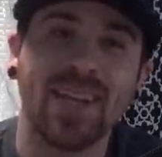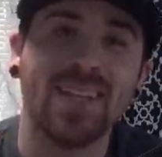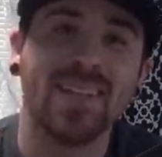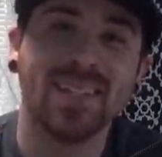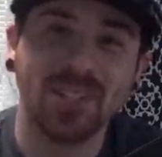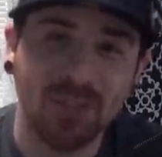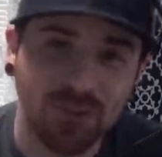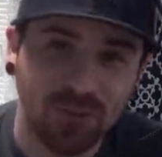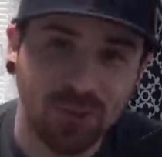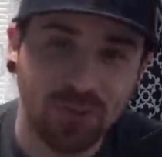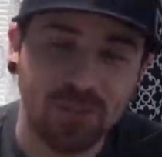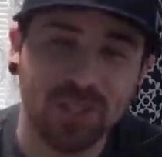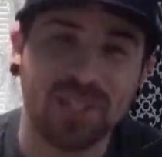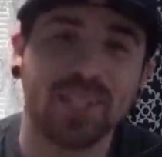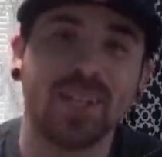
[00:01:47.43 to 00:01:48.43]
in the
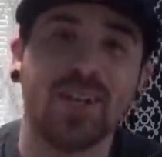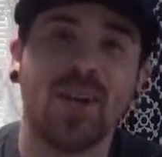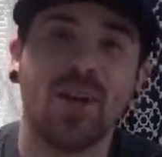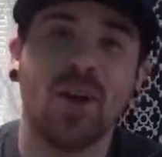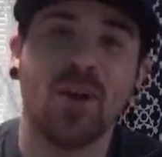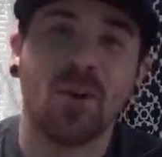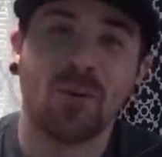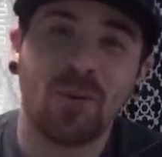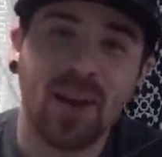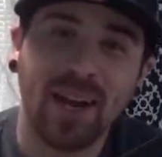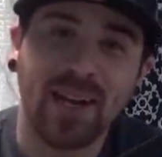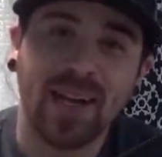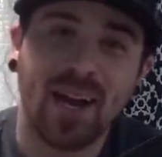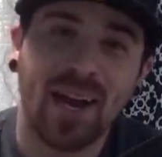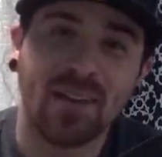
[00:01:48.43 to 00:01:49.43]
description
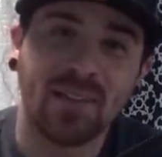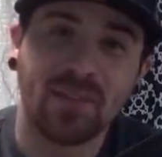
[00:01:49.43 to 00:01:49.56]
right now.